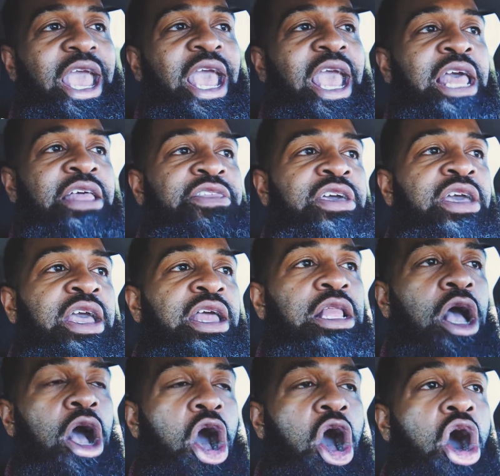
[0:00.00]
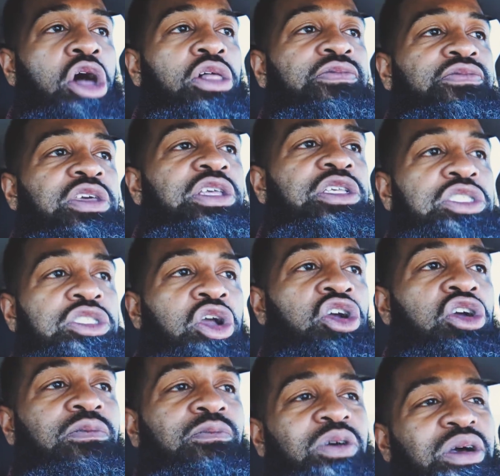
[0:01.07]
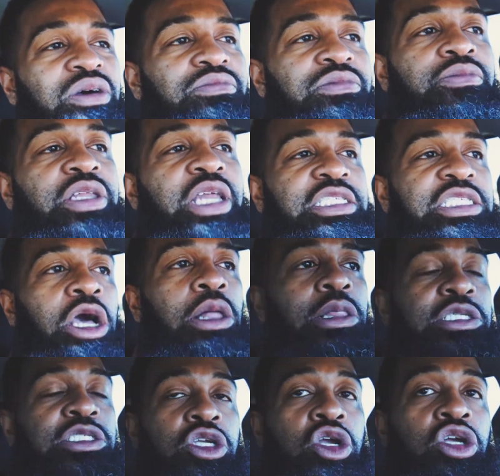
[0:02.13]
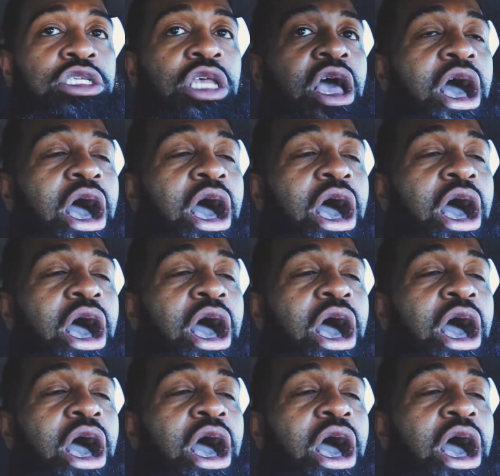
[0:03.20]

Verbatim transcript: And then all of these girls, well, let me not say all these girls,